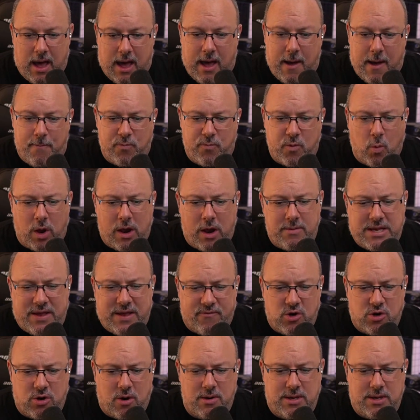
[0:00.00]

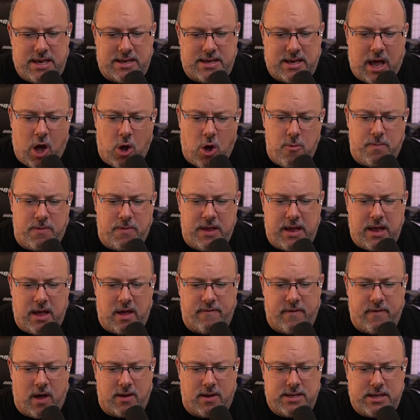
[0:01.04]
107 Drone says, I hope the
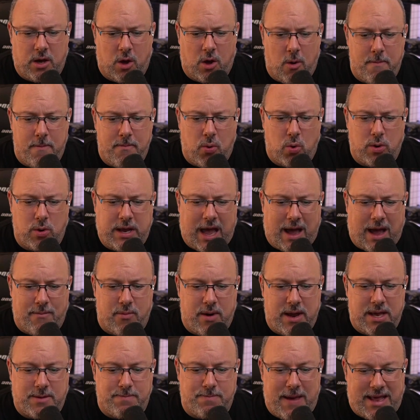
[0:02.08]
Avata onboard
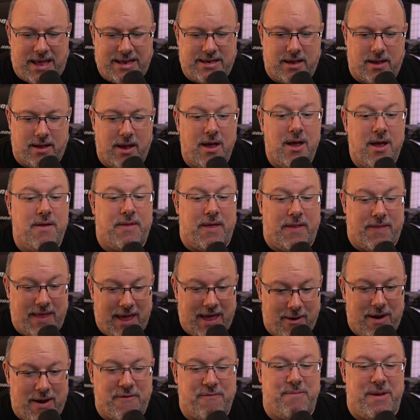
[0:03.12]
camera is better than
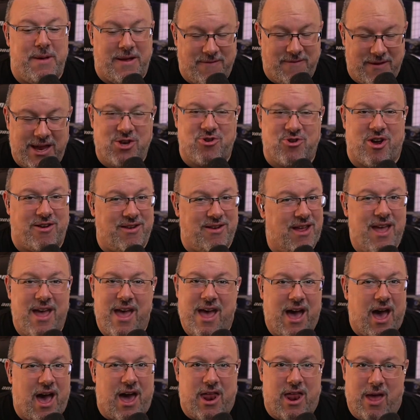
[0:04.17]
their FPV drone.
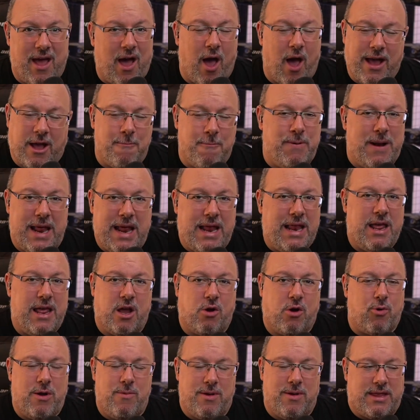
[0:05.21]
And I completely
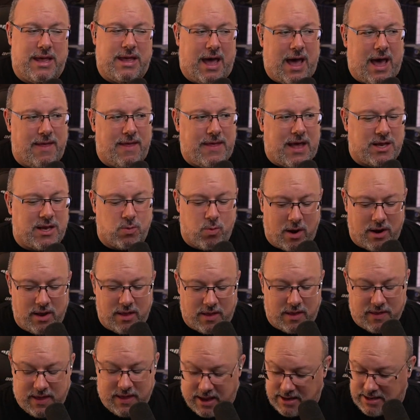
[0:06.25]
agree with that. And that's one
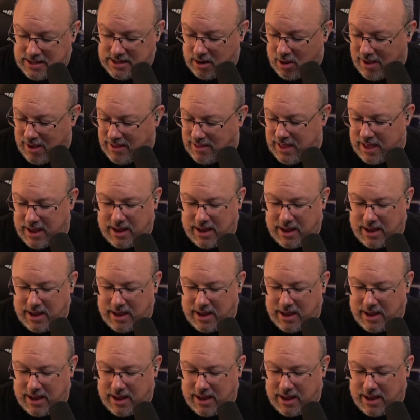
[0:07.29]
of the things that I